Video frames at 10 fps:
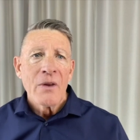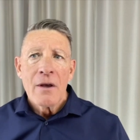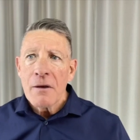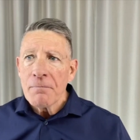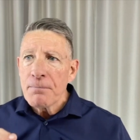
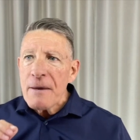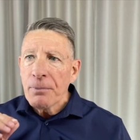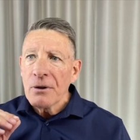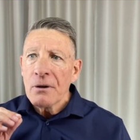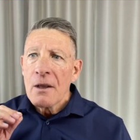And
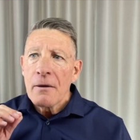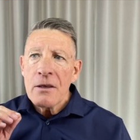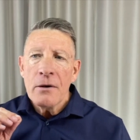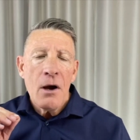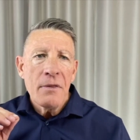people,
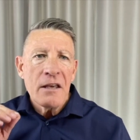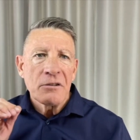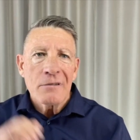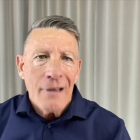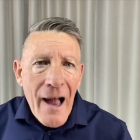you know, there's
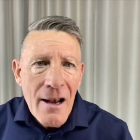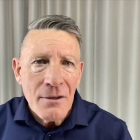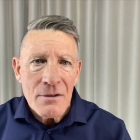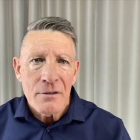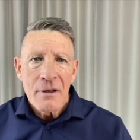
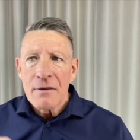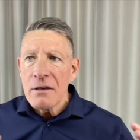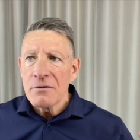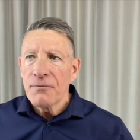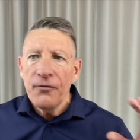silence,
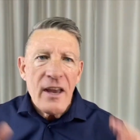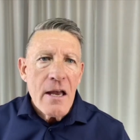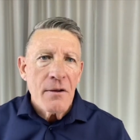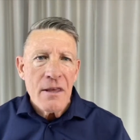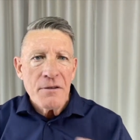there's
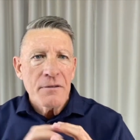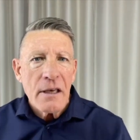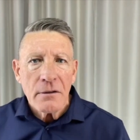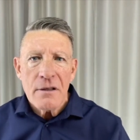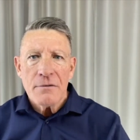fear, there's
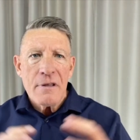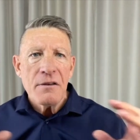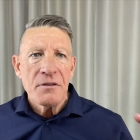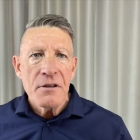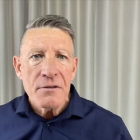sickness,
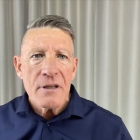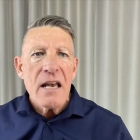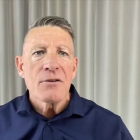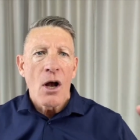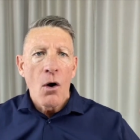there's
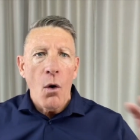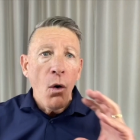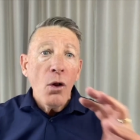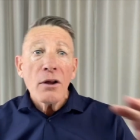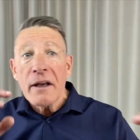disease,
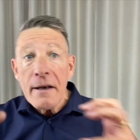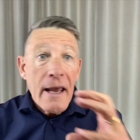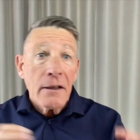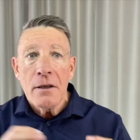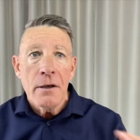all
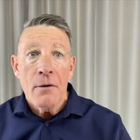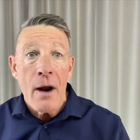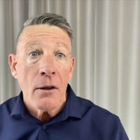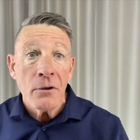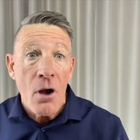connected
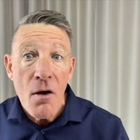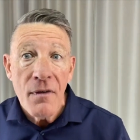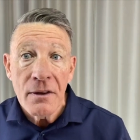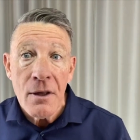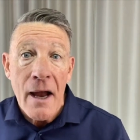around
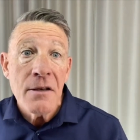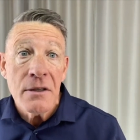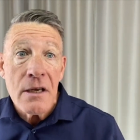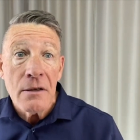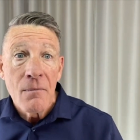COVID
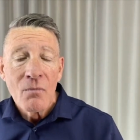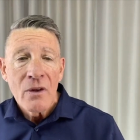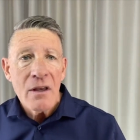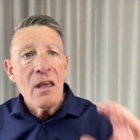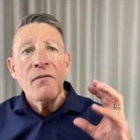19,
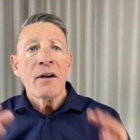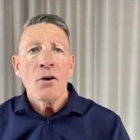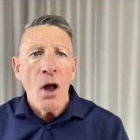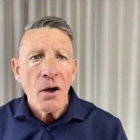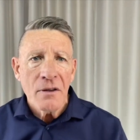even
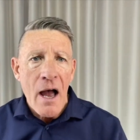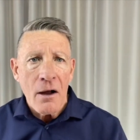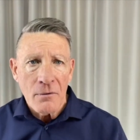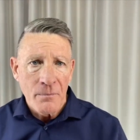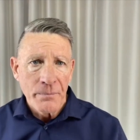lockdown.